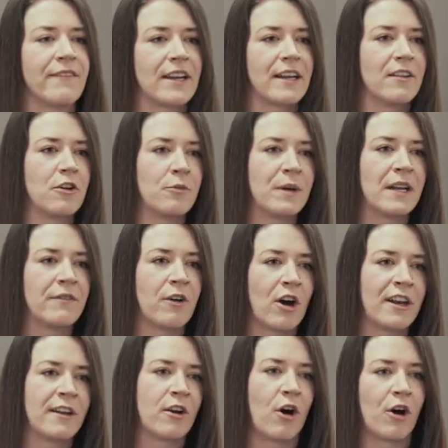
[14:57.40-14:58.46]
that having a little bit of
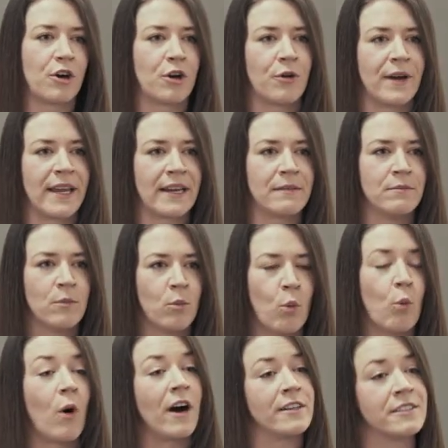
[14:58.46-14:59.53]
an ongoing
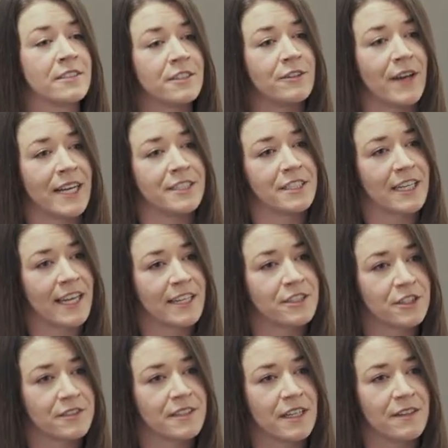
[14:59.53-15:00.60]
want to
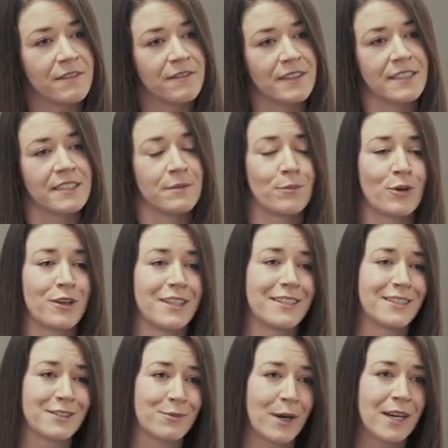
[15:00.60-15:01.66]
educate yourself is
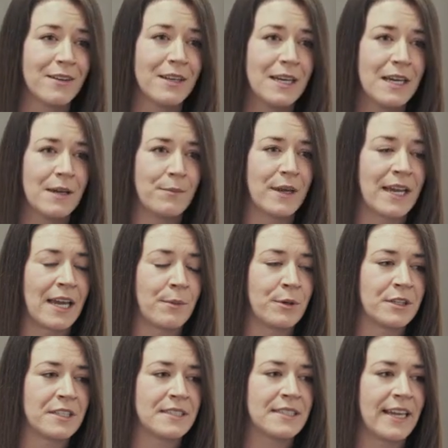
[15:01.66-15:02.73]
important as well. Being
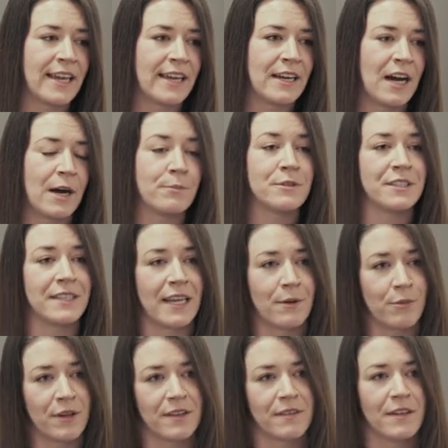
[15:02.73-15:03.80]
able to stay up to
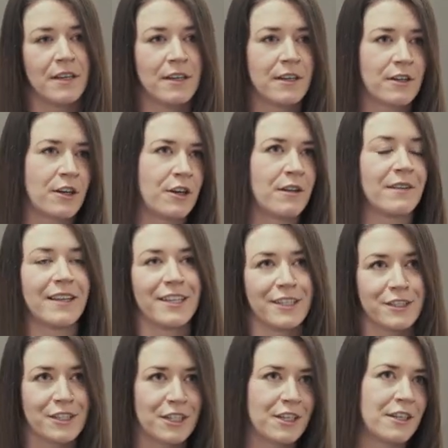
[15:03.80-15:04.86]
date with current
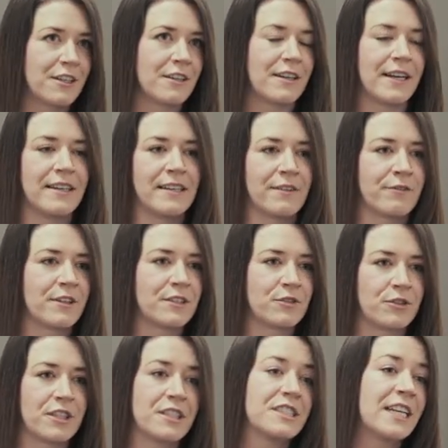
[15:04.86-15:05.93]
literature and different
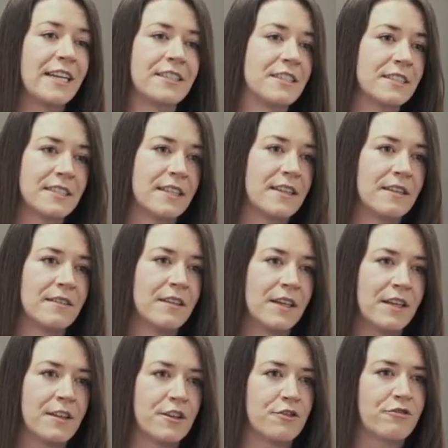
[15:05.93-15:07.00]
sort of changes in
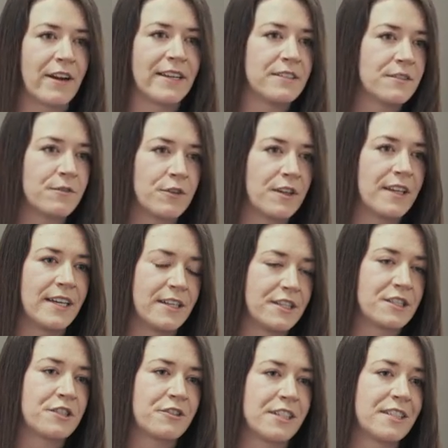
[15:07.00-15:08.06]
the trends for the
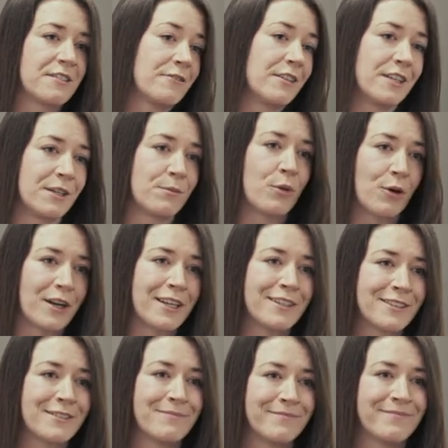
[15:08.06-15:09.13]
industry is really
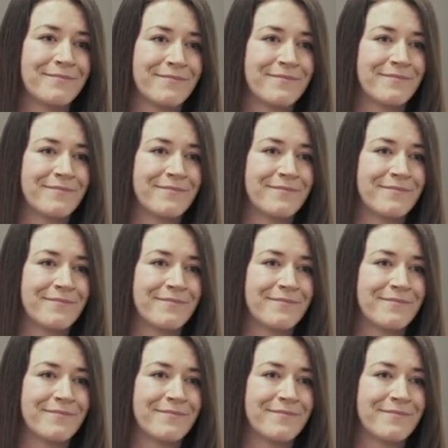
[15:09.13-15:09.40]
important.